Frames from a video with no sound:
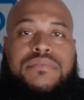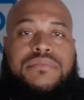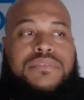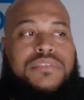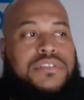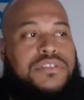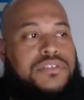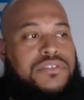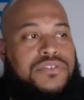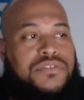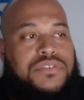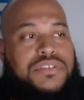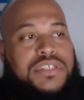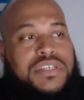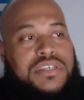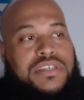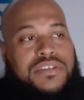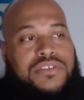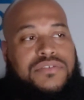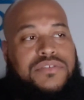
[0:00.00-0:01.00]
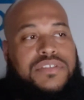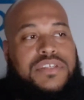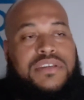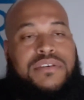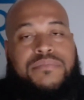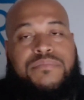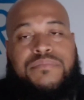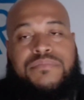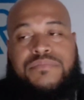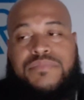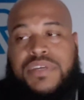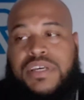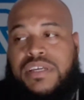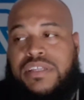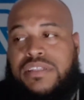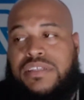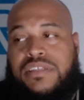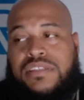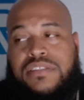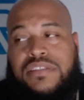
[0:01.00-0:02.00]
You see them,
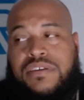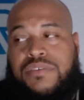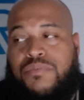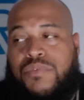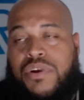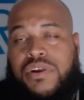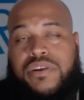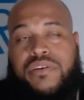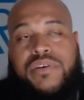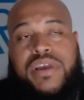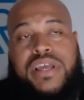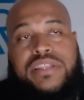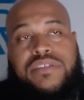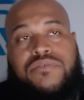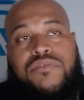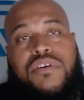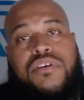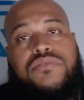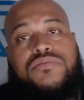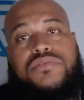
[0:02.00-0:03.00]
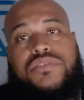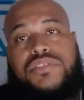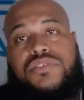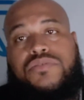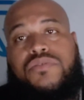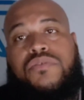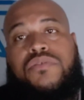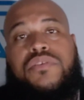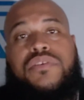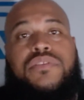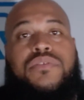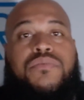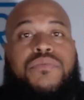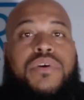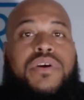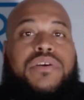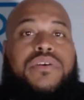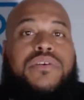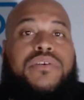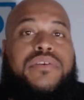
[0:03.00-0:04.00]
the worker at the grocery store, the
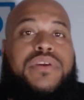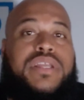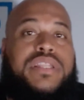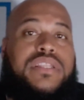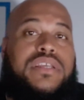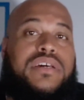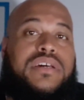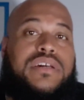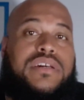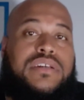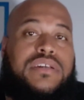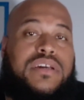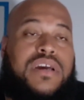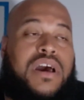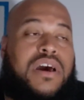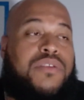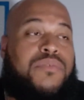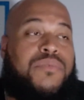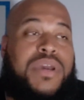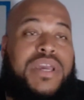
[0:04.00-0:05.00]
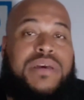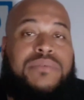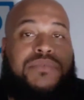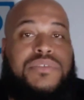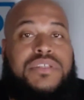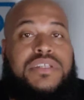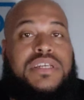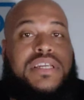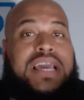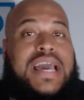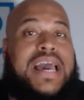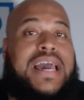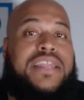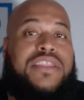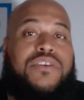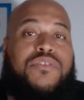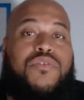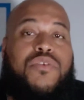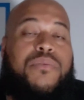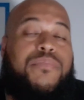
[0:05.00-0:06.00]
worker all the way up to the guy in
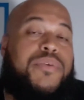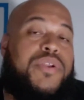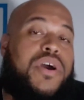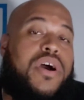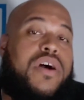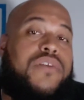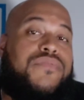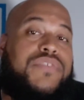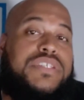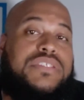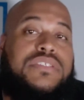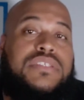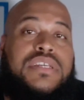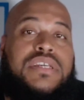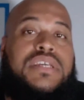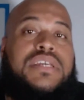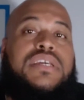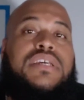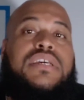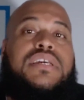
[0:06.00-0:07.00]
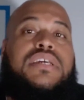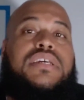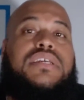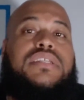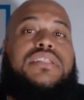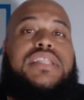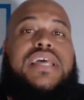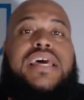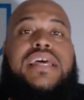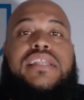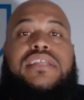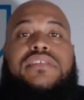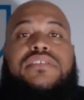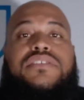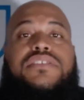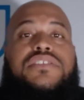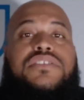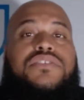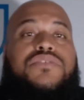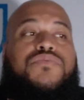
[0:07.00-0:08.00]
the corporate office that is
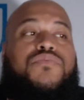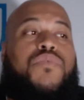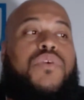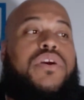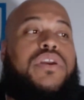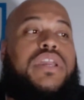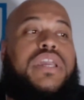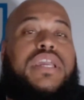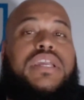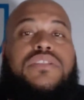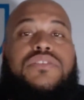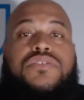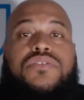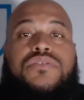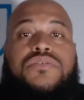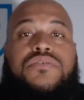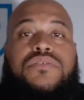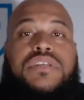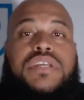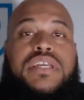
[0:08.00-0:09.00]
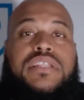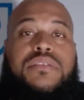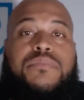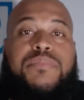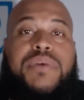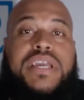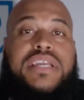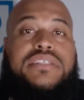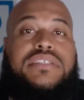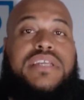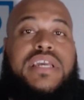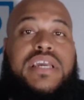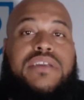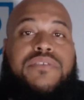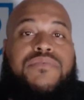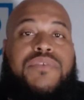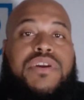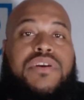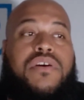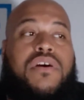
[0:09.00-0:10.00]
just working to get the paycheck,
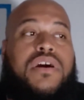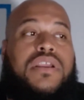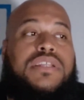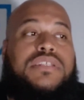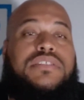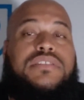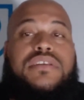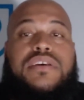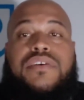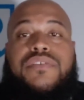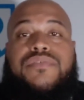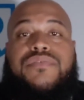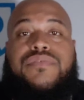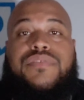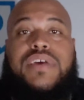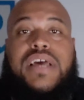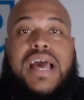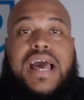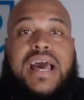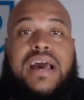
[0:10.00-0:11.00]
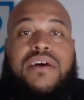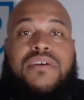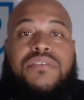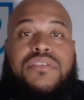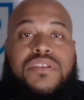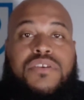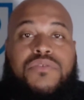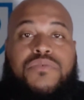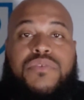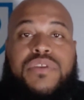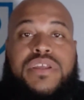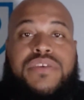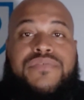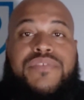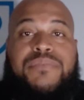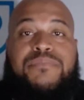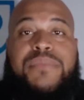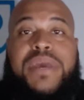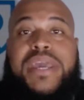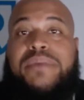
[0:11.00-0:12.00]
regardless of how lucrative
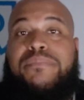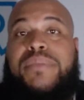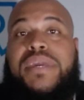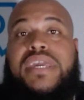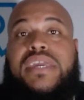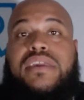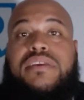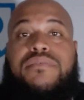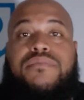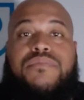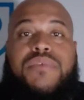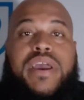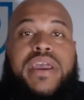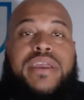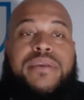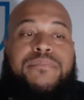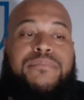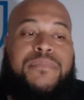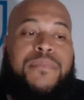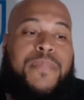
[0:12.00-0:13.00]
it may be, right?